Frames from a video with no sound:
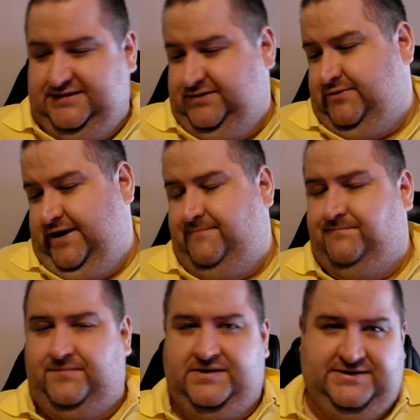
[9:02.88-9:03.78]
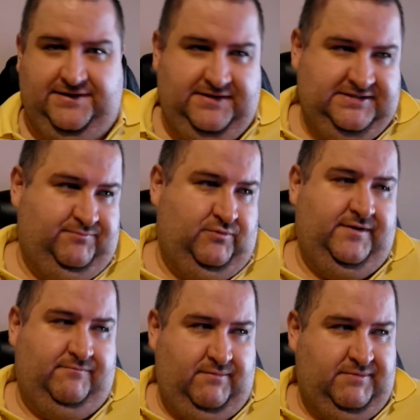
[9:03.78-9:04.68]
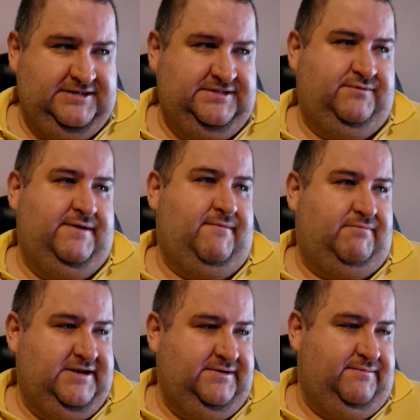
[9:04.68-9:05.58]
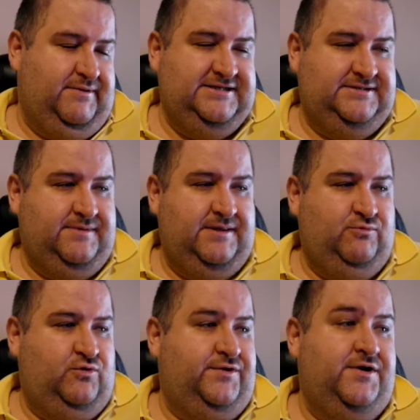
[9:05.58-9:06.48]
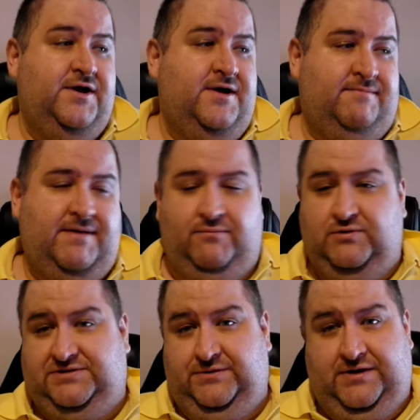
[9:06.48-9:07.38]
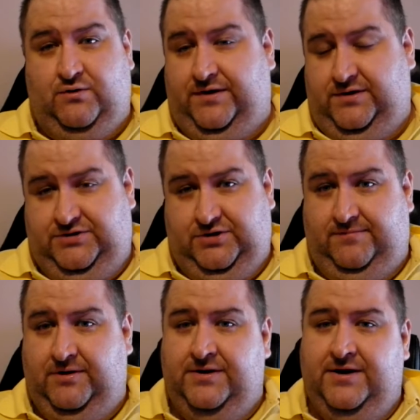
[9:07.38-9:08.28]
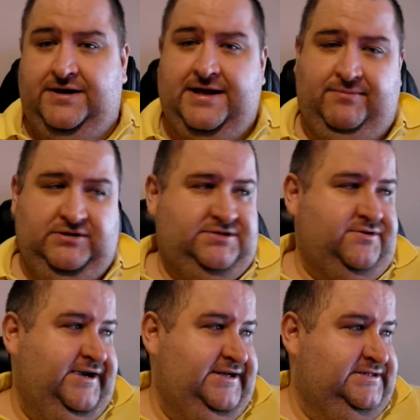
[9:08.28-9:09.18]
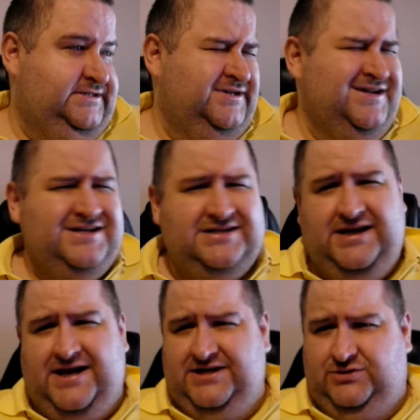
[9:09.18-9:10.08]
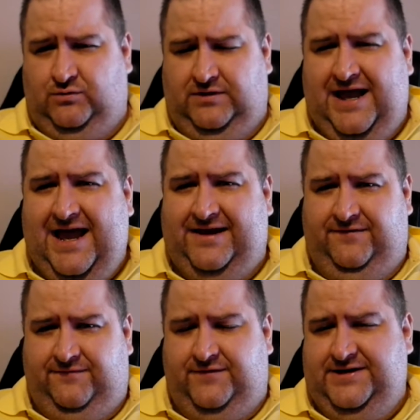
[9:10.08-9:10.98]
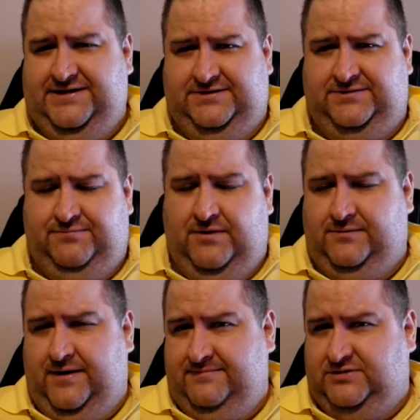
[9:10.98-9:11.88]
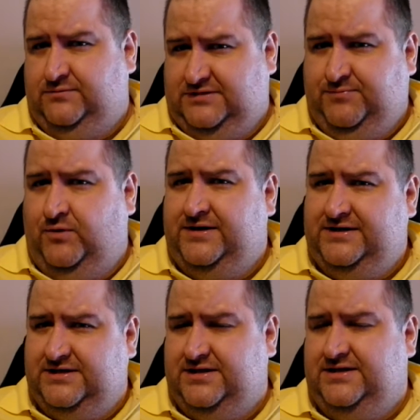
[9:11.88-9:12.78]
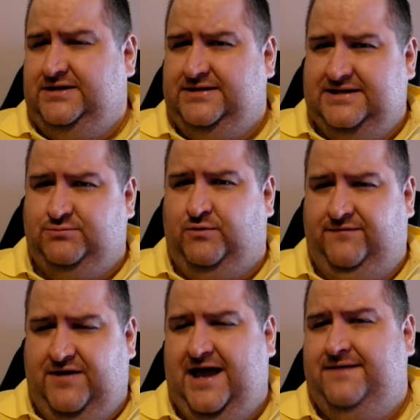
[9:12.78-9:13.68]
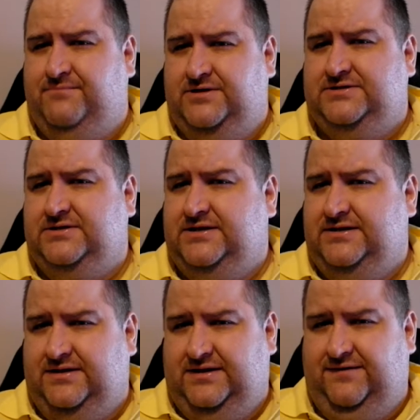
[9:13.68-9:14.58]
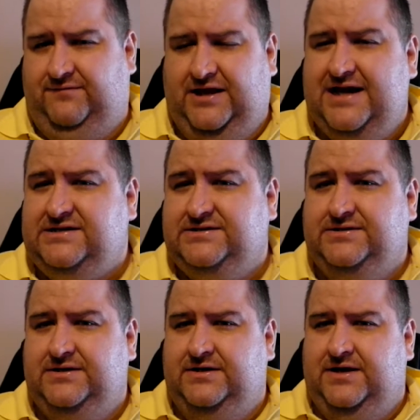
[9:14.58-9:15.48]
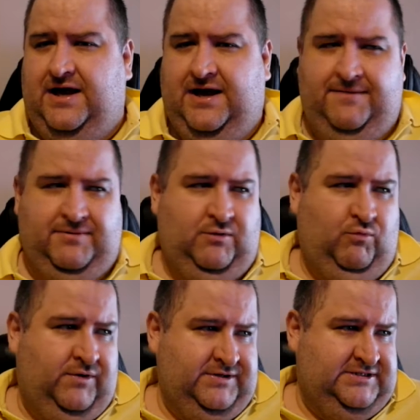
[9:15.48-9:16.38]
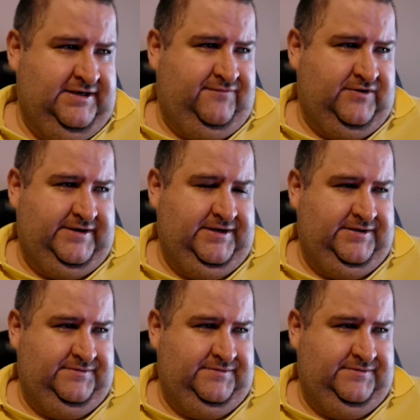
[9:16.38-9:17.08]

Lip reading: the RAM. So at this point, I'm replacing the RAM, replace the motherboard. Motherboard's doing quite a good job. No blue screens, just the occasional lag and freeze and the program's not responding sort of thing. That's what I've had mostly of late. But I want to see if I can.